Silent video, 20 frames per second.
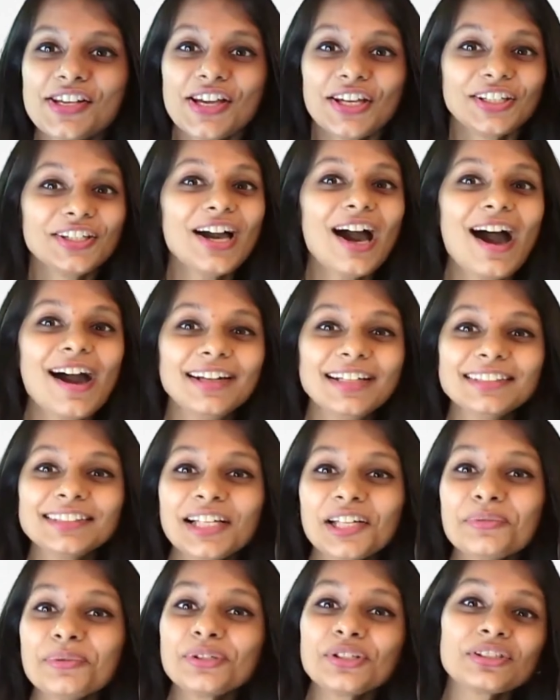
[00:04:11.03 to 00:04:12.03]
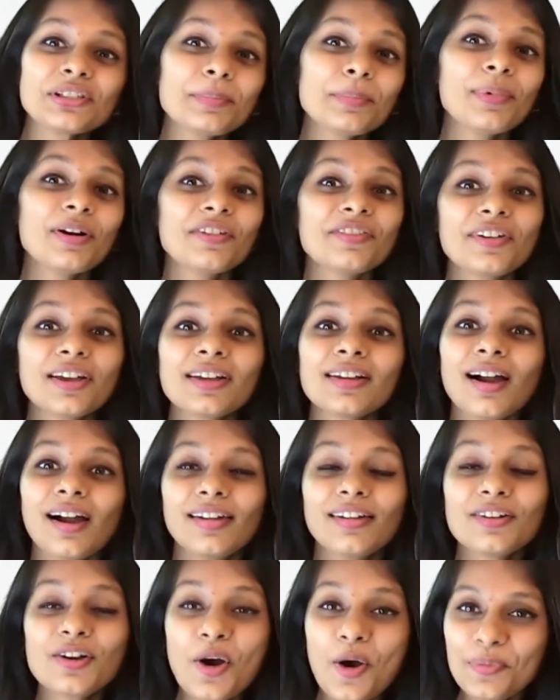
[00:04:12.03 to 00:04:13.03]
To understand which is a perfect
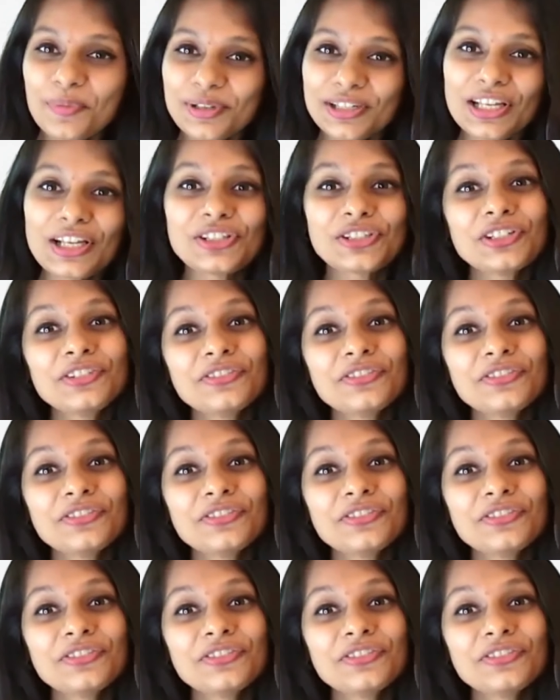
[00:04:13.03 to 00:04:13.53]
color combination